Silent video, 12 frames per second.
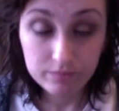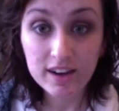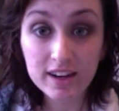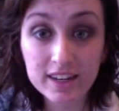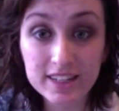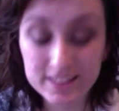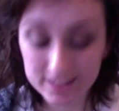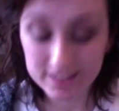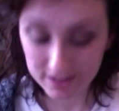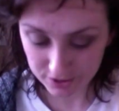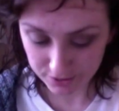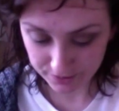alright,
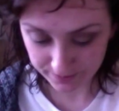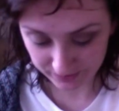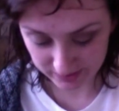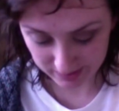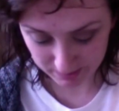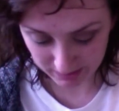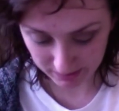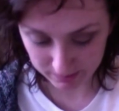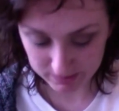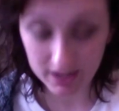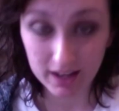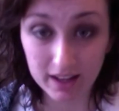so sometimes
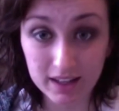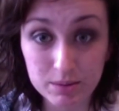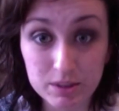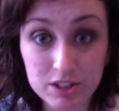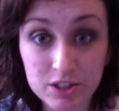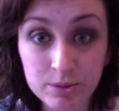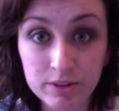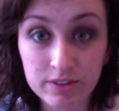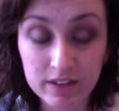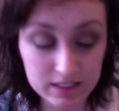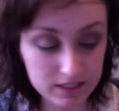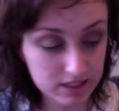I like to be super
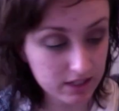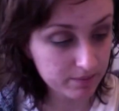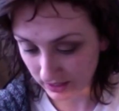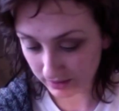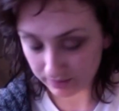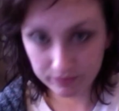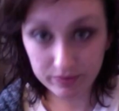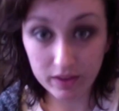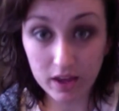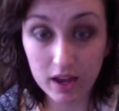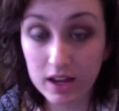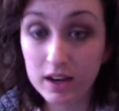fancy
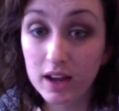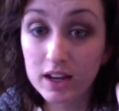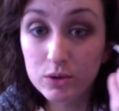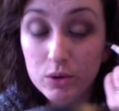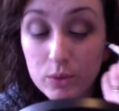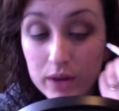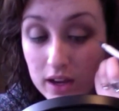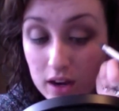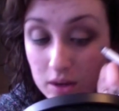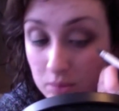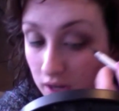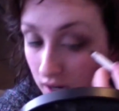and I do a wing
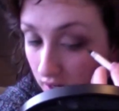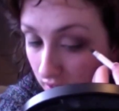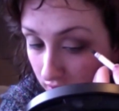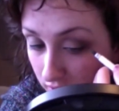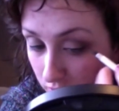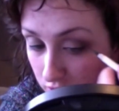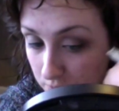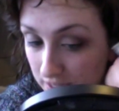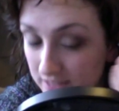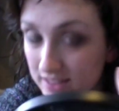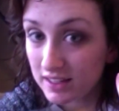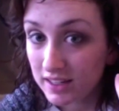on my eyeliner, which
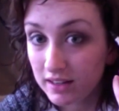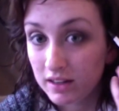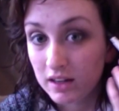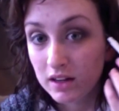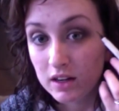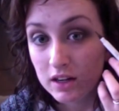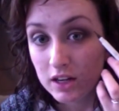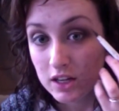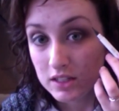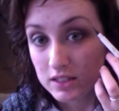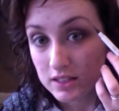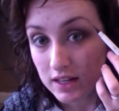basically you
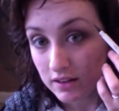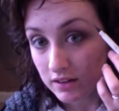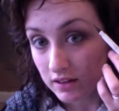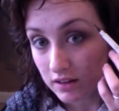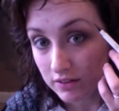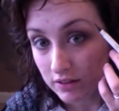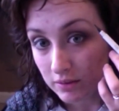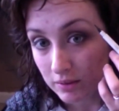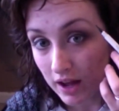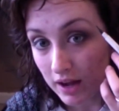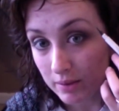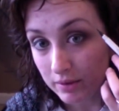just take from
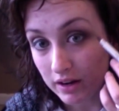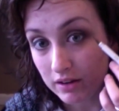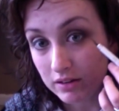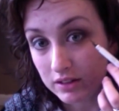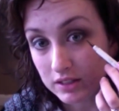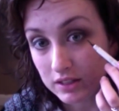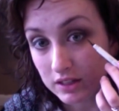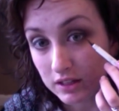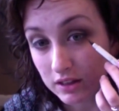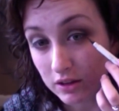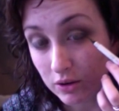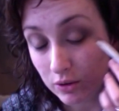the eyebrow to
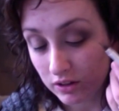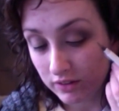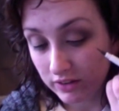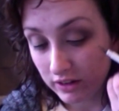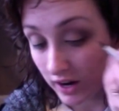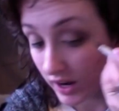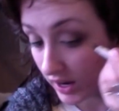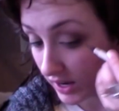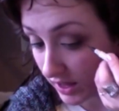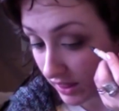the corner of your eye, and